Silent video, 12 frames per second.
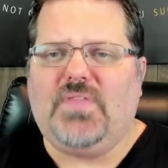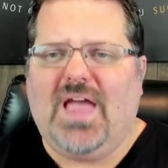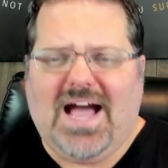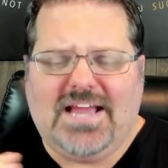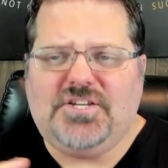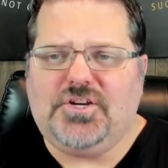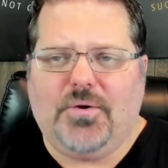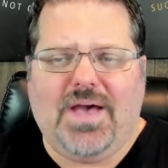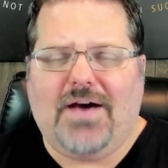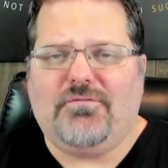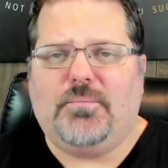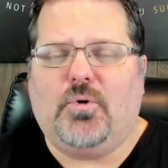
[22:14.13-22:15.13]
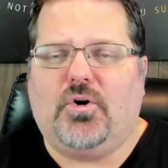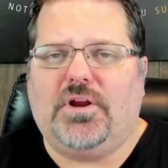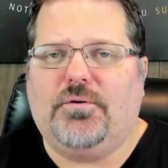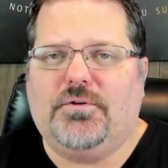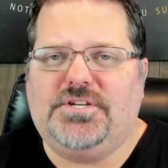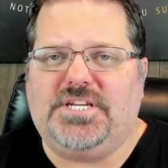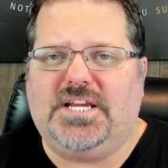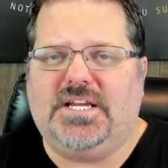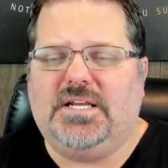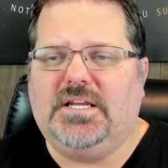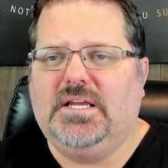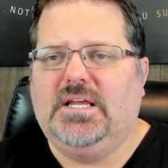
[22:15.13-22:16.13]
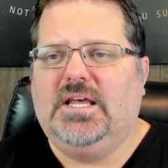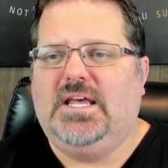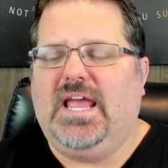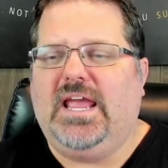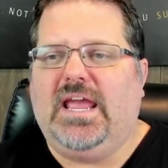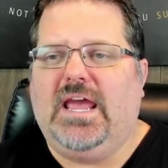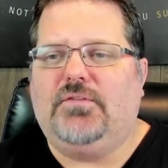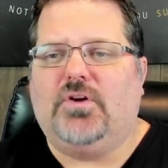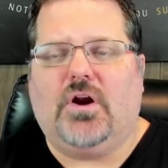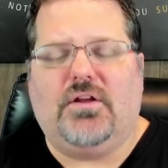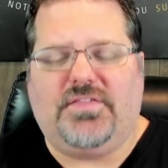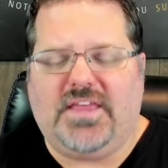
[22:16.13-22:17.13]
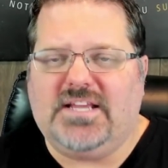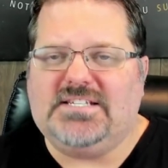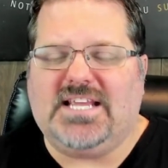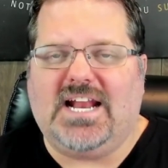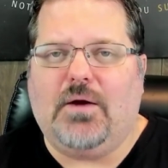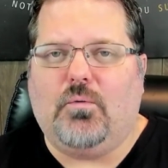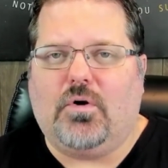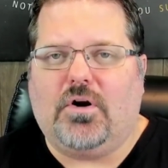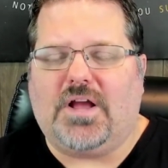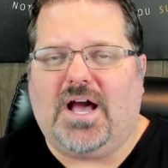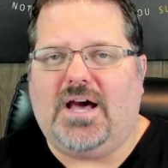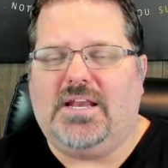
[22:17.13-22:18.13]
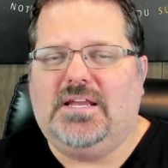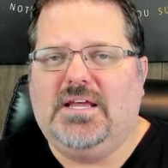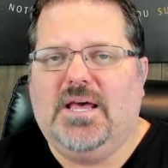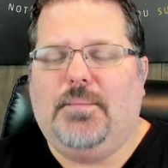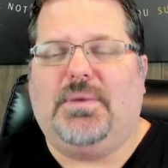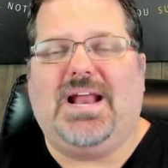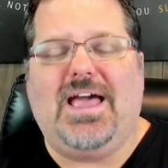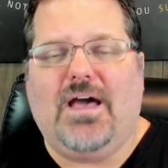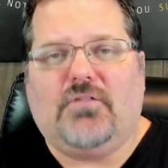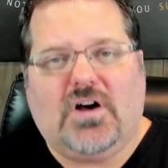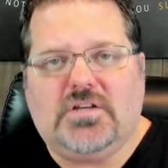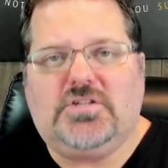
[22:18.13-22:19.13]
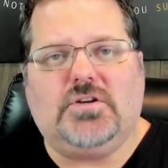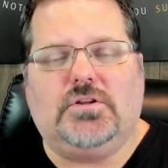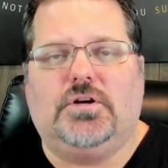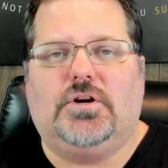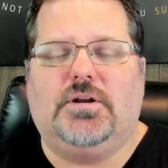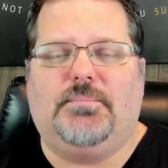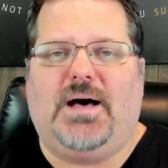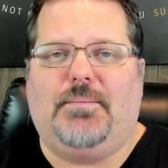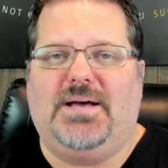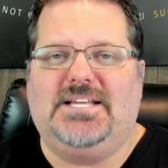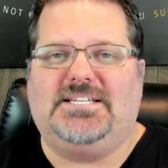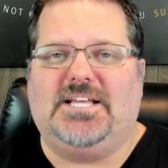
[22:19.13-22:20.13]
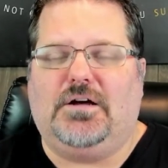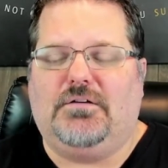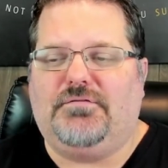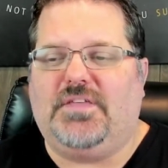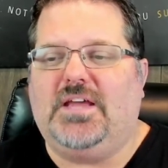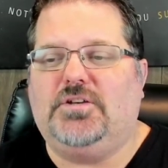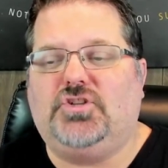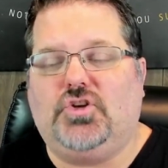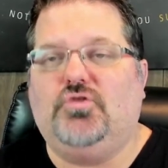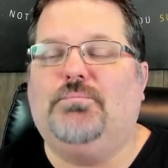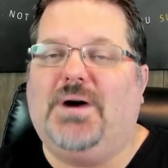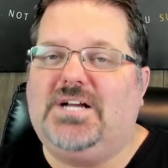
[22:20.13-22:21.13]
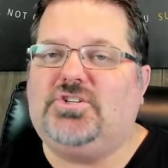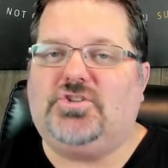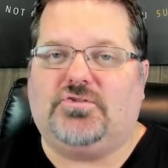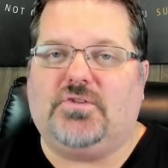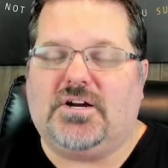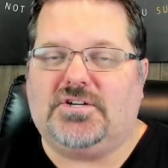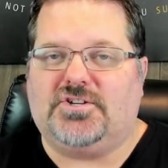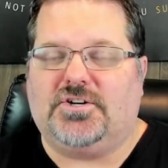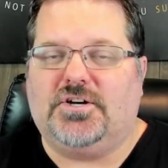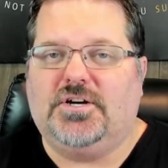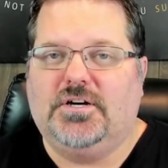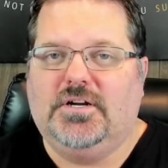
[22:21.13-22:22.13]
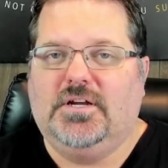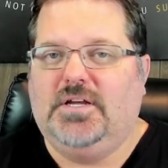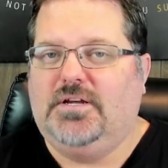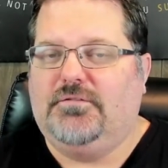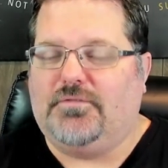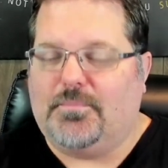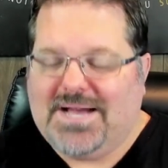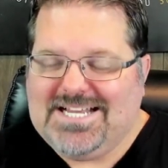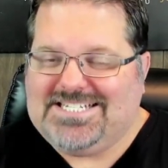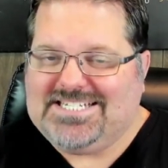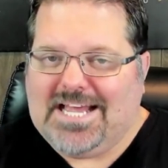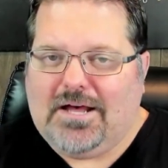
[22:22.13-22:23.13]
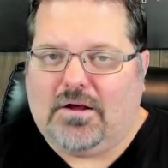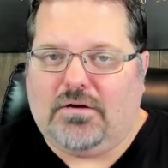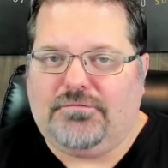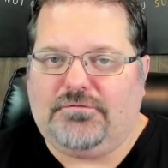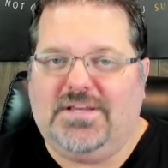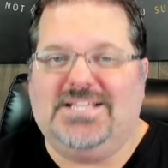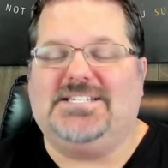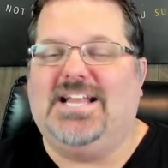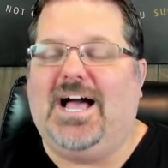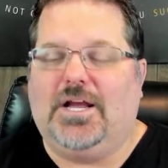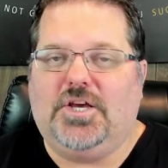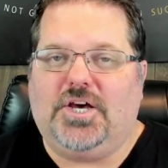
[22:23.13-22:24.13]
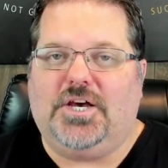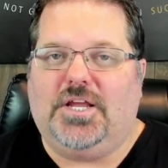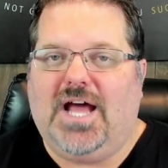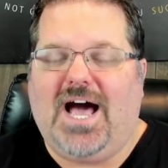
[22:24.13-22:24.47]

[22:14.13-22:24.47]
I do have a morning routine and there are things that I work on, but I have also learned about myself that too much structure for myself is not good.